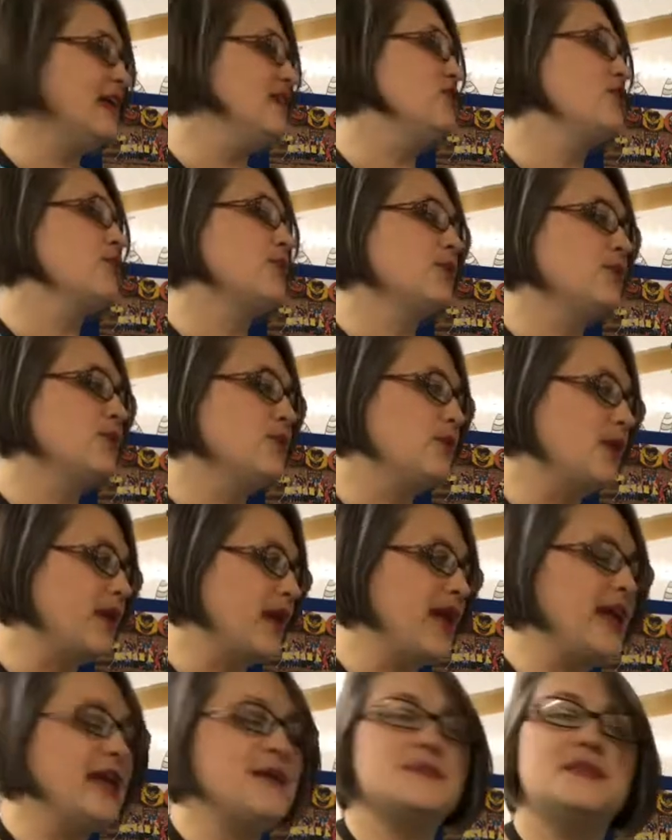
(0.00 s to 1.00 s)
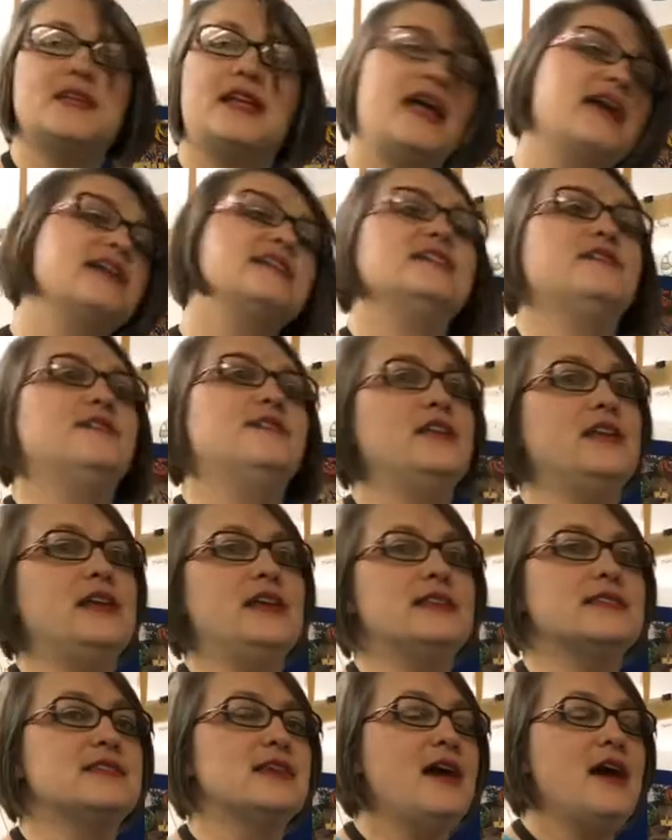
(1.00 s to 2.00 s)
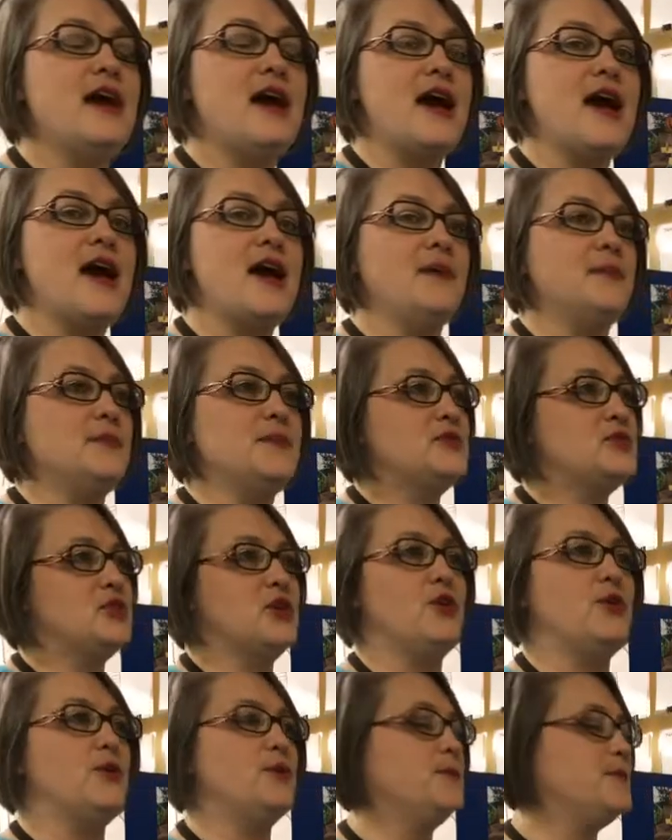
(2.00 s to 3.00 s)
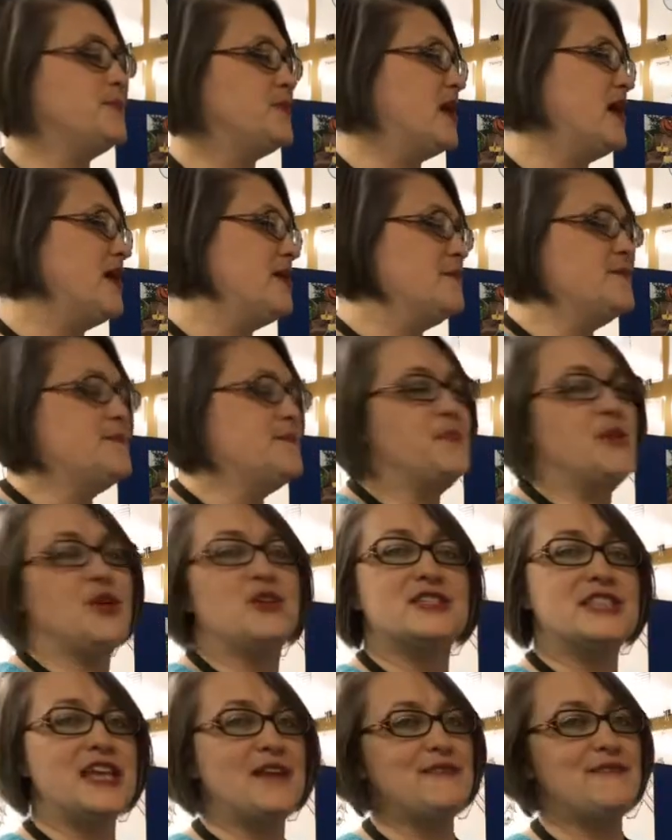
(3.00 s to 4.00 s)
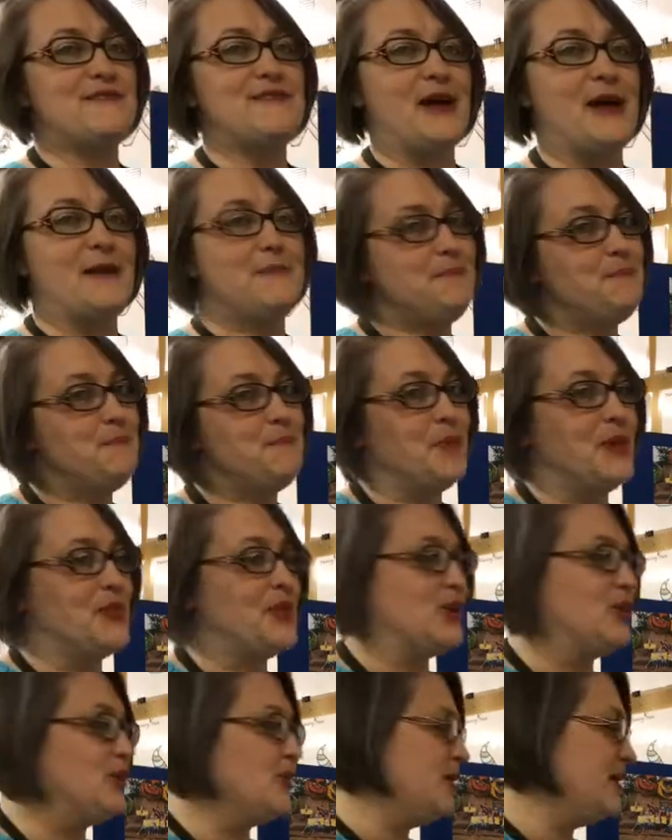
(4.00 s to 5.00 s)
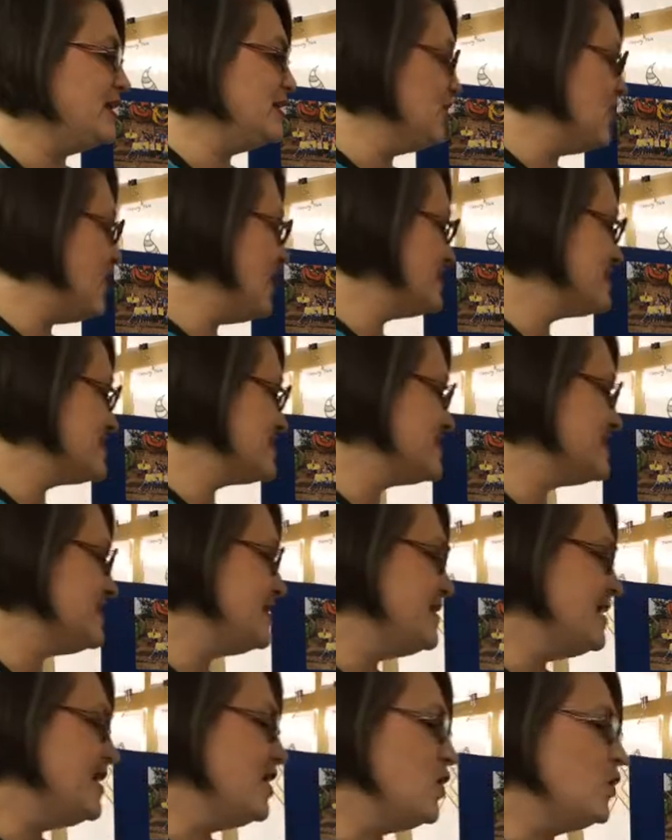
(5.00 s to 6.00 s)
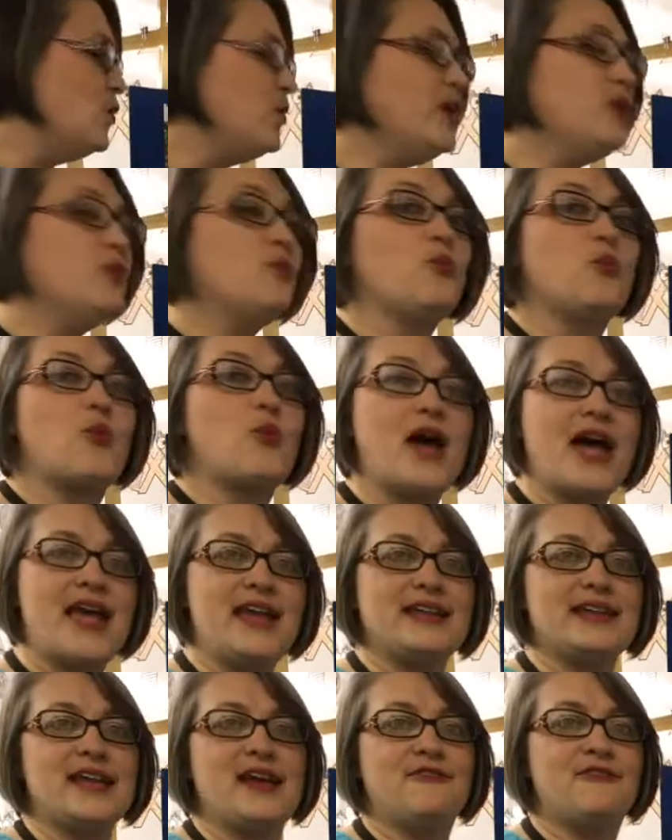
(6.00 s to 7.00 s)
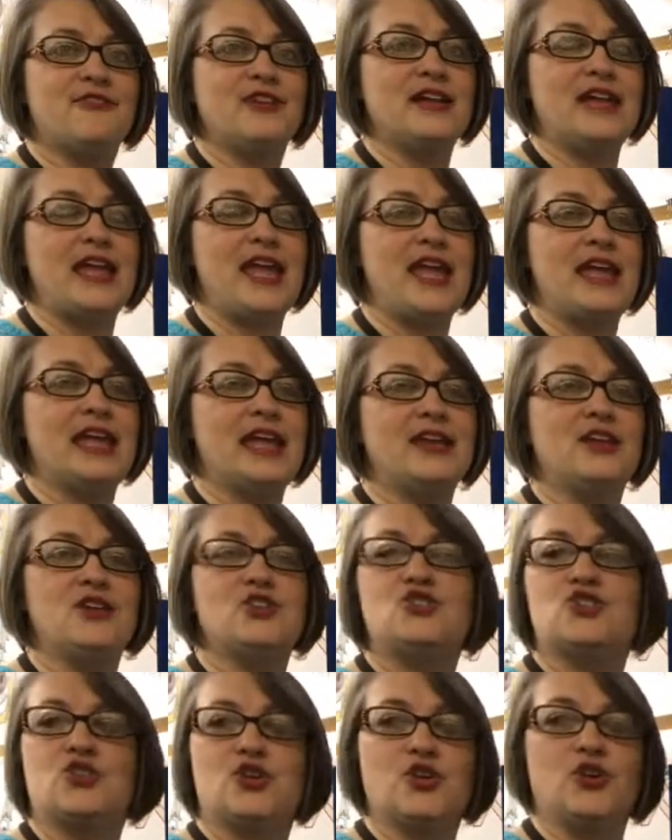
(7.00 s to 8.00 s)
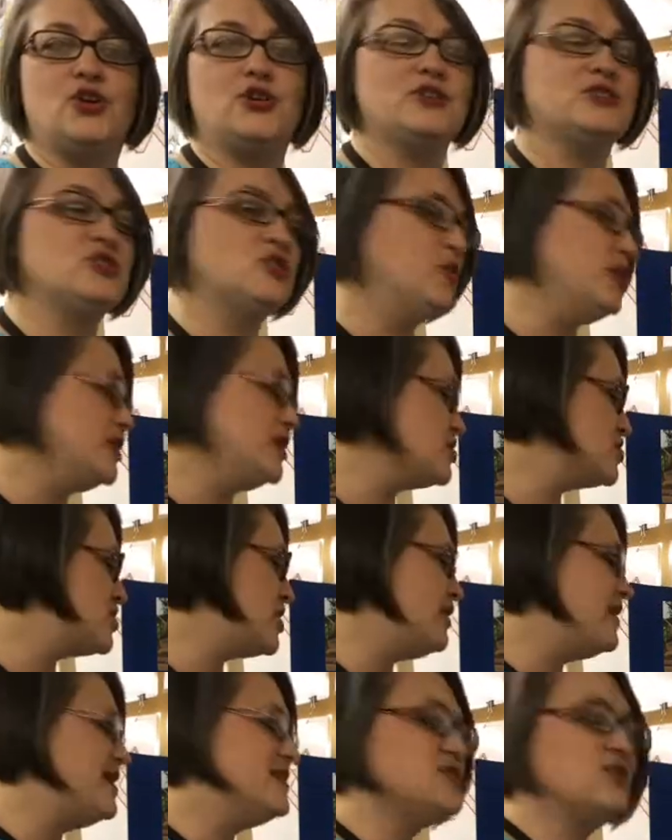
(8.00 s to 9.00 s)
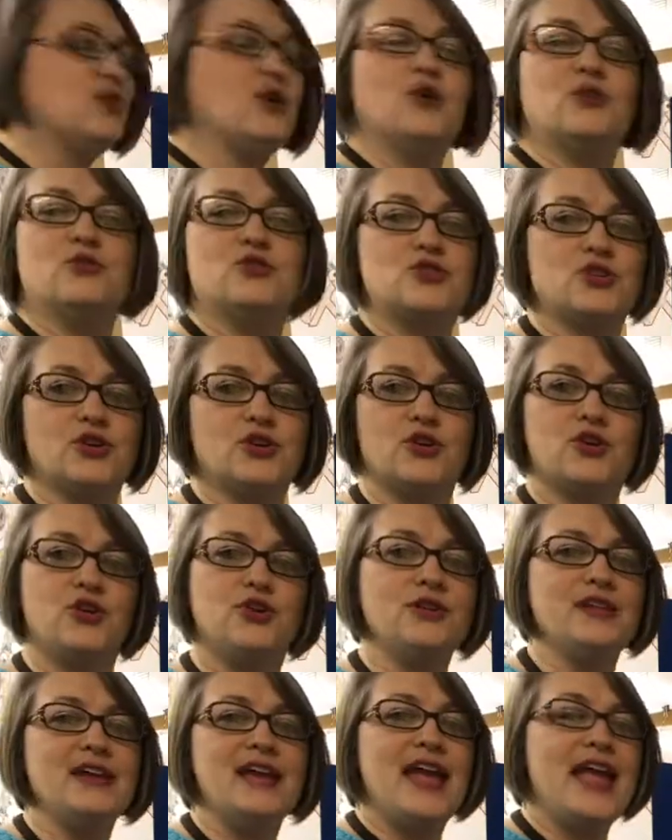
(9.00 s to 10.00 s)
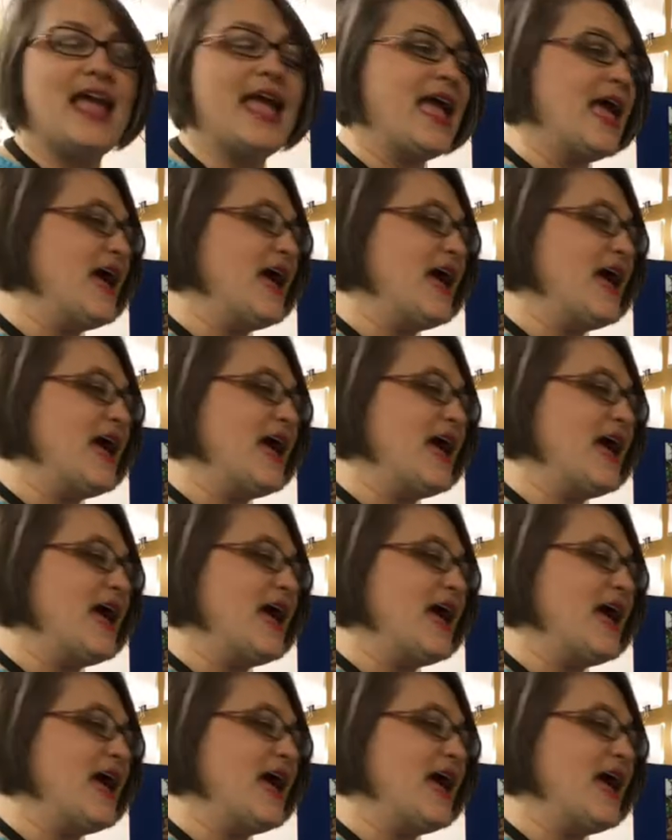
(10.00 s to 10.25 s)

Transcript: again, through games and activities. They're just having fun, but they're learning lots. We write every day in a journal. So each child has their own journal,